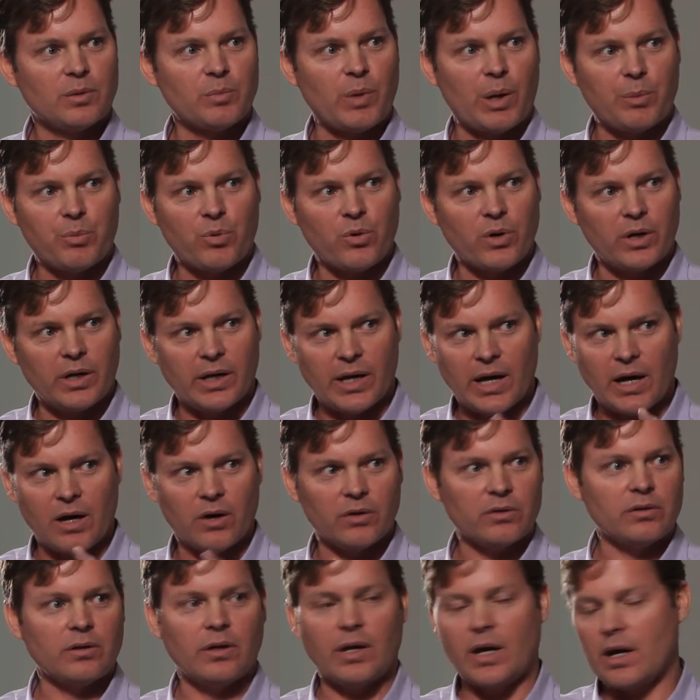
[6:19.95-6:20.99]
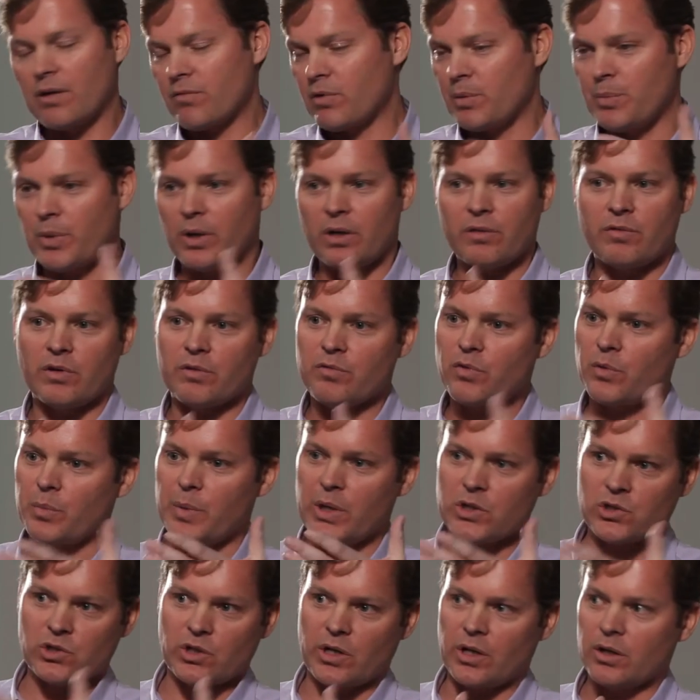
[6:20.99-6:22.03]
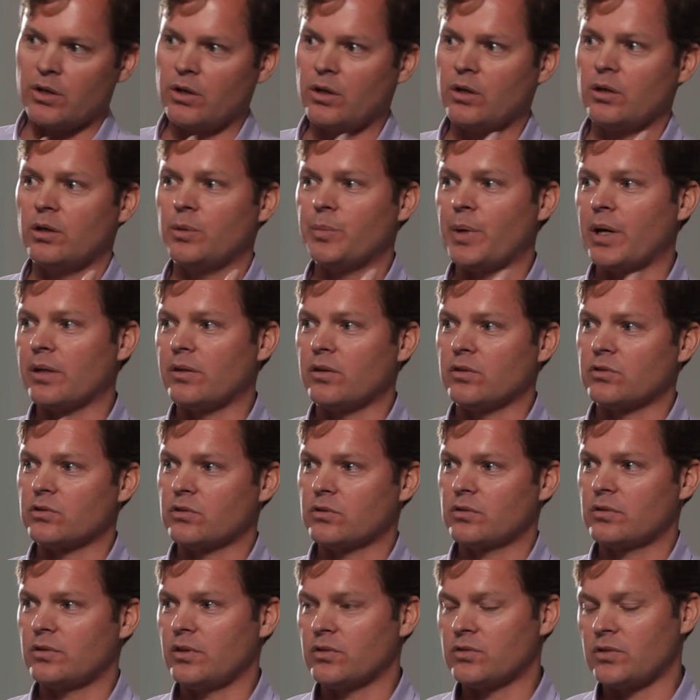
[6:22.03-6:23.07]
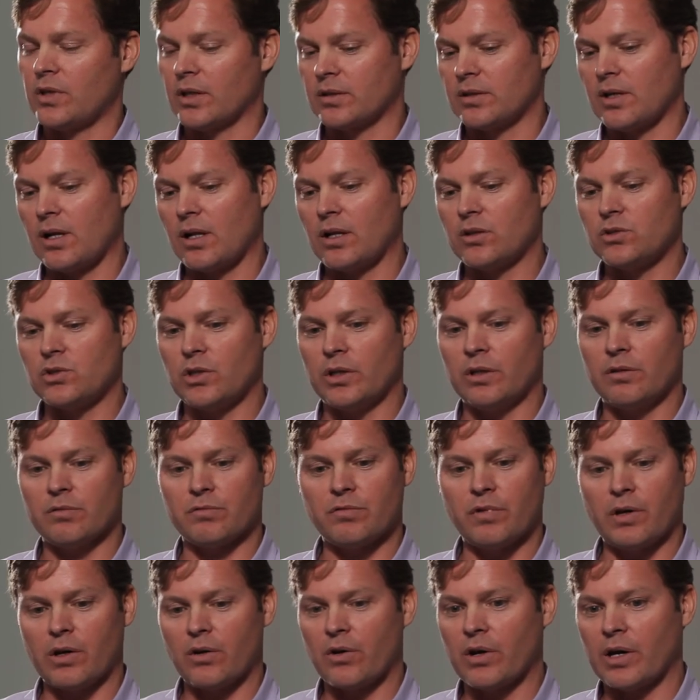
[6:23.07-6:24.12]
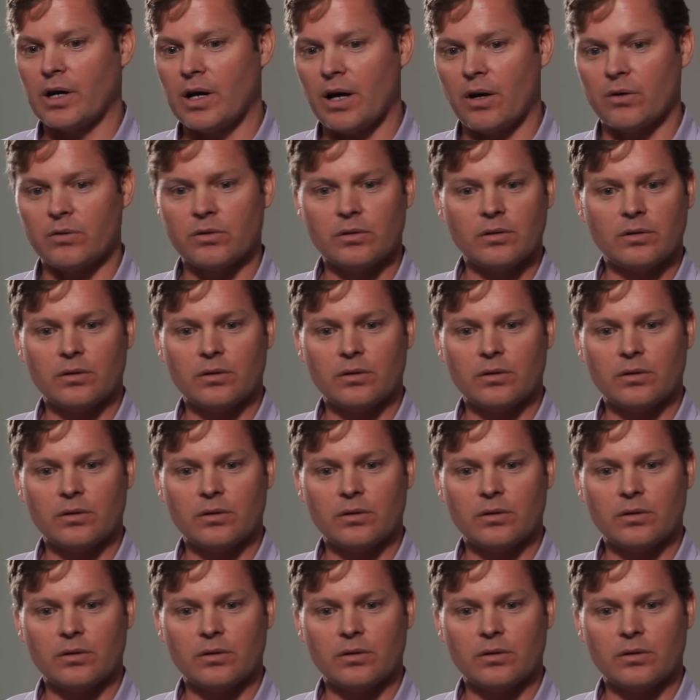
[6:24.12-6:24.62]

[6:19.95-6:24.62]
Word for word: by printing out every bit of information I could about this, this technology and figuring out